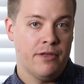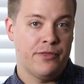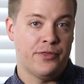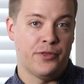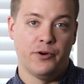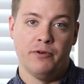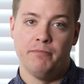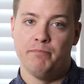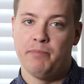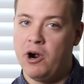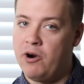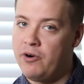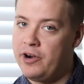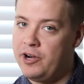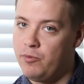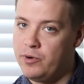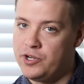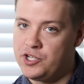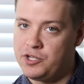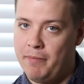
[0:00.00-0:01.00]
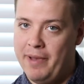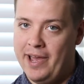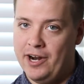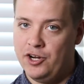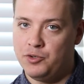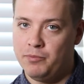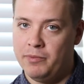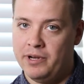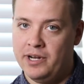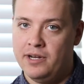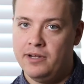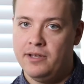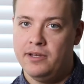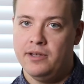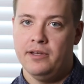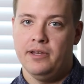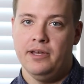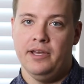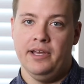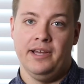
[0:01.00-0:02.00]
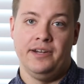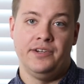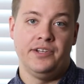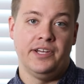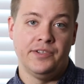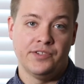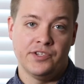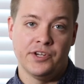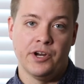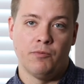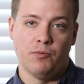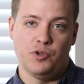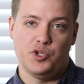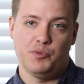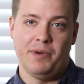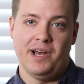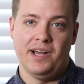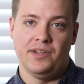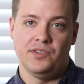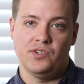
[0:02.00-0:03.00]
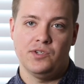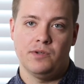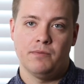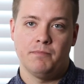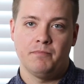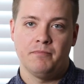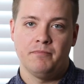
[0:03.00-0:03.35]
third-party risk management, and incident response.